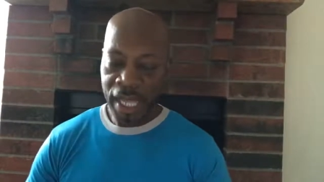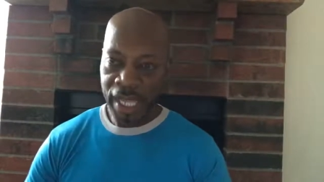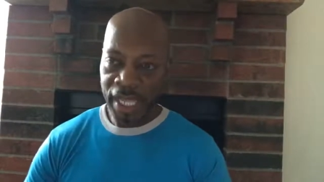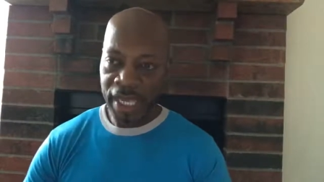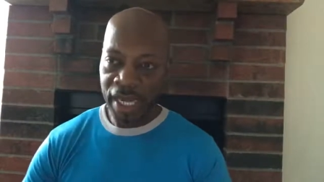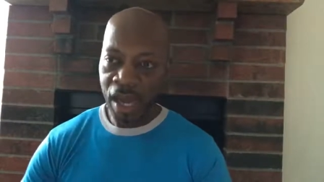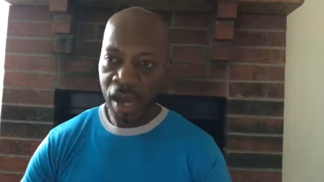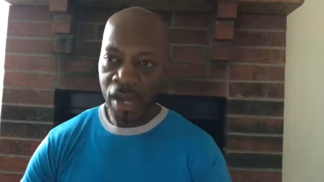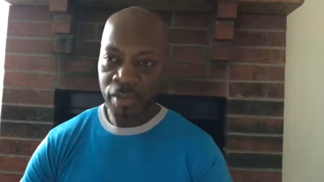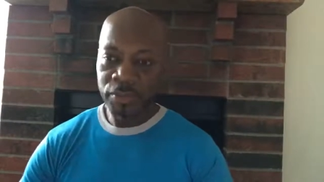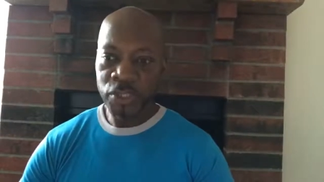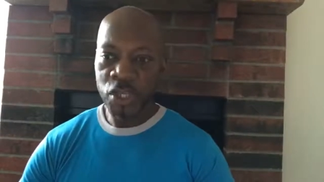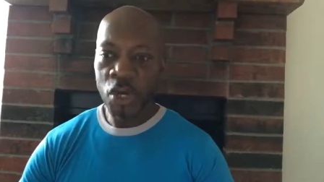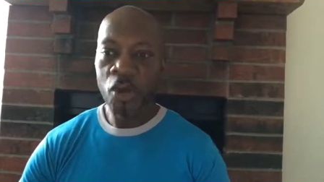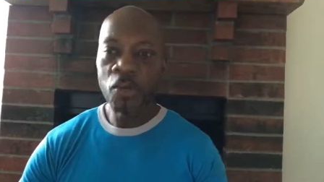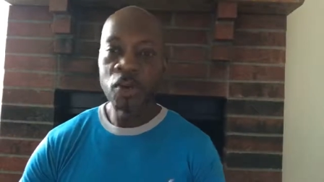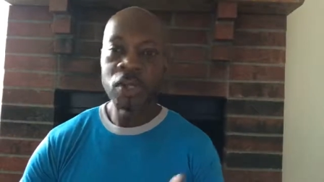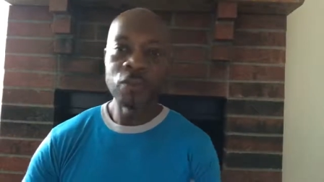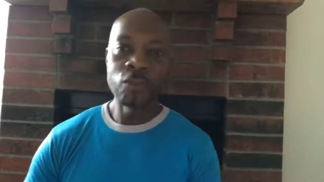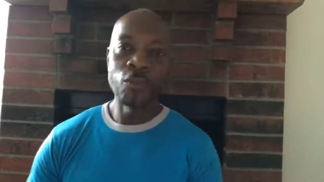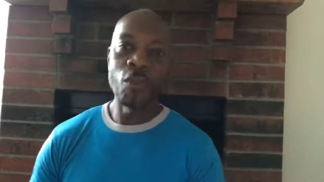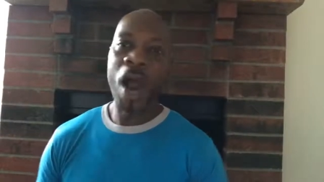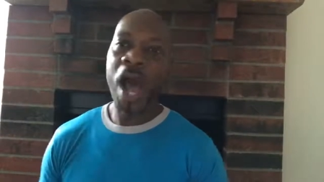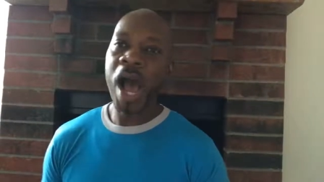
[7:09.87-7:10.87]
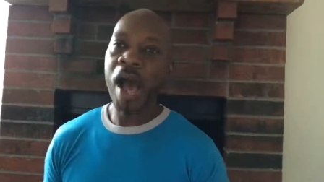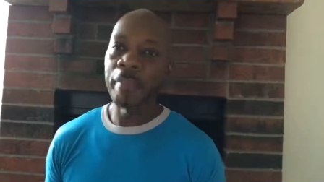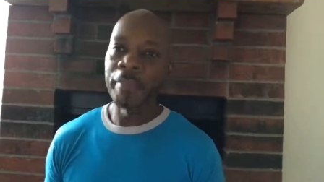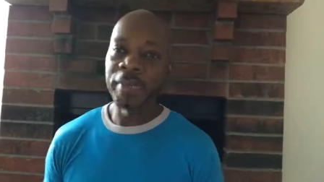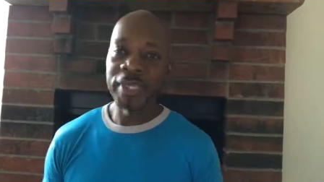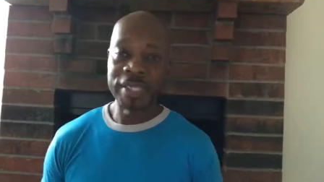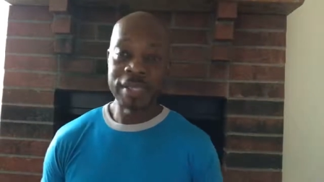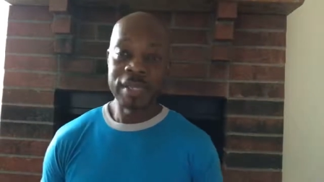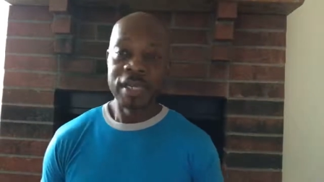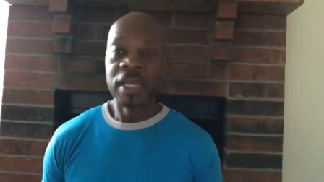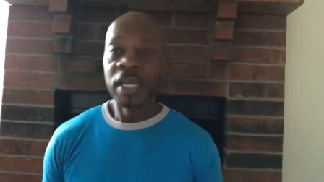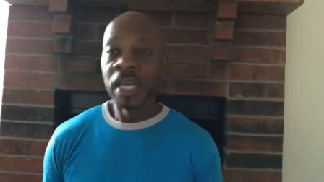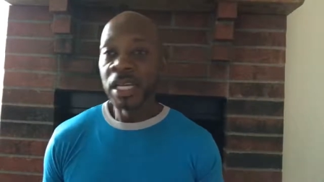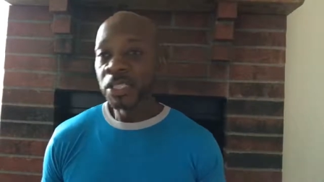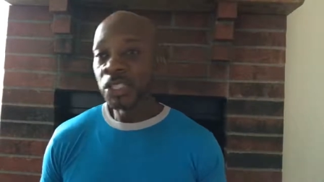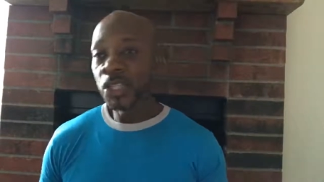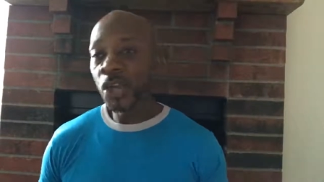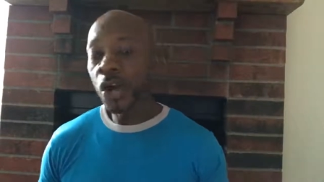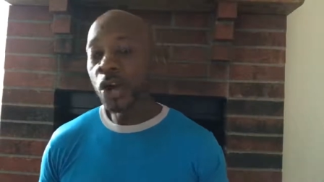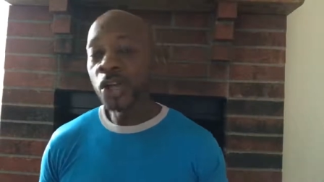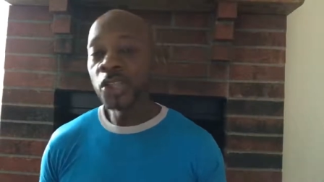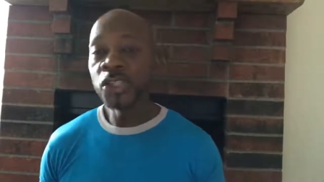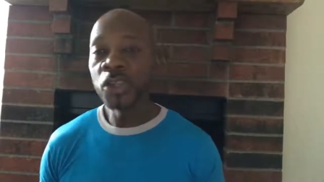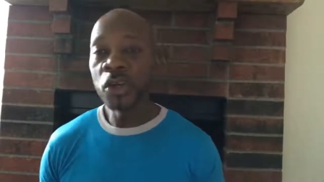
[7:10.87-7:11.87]
and um, tony robbins
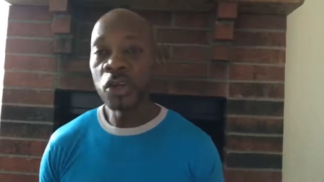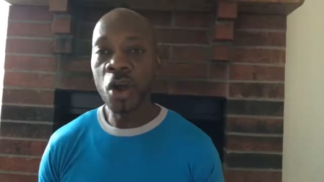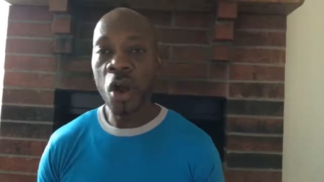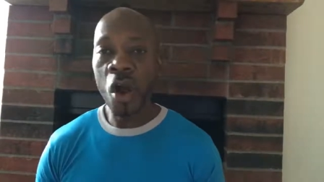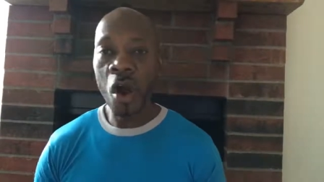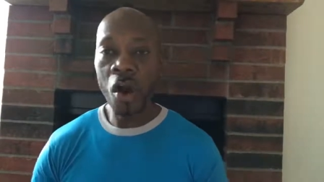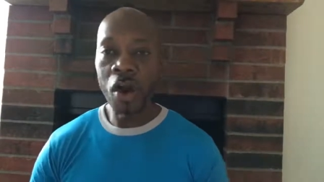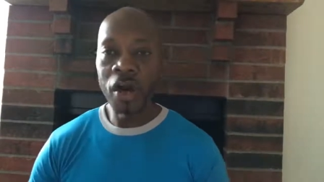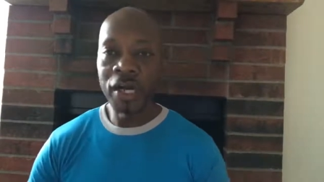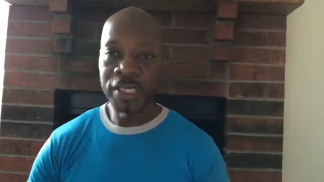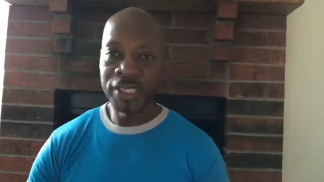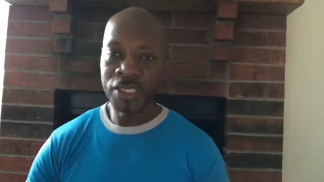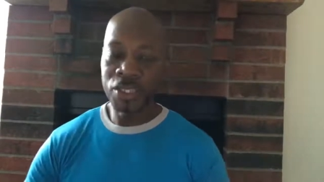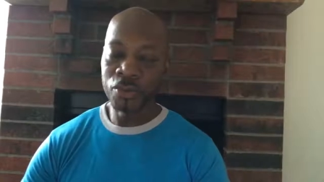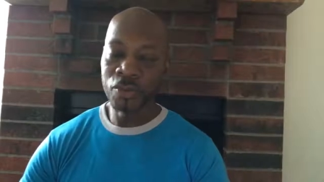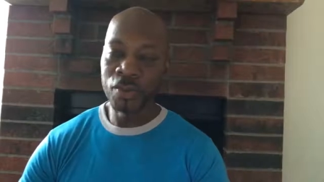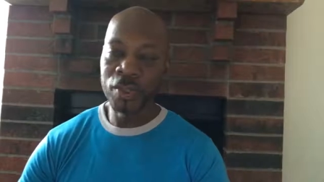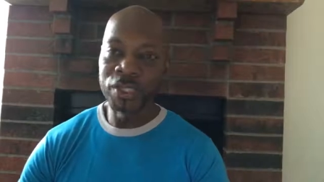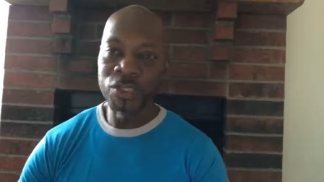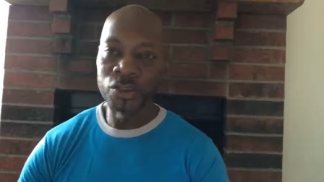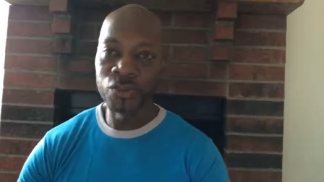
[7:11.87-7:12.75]
turn your car into a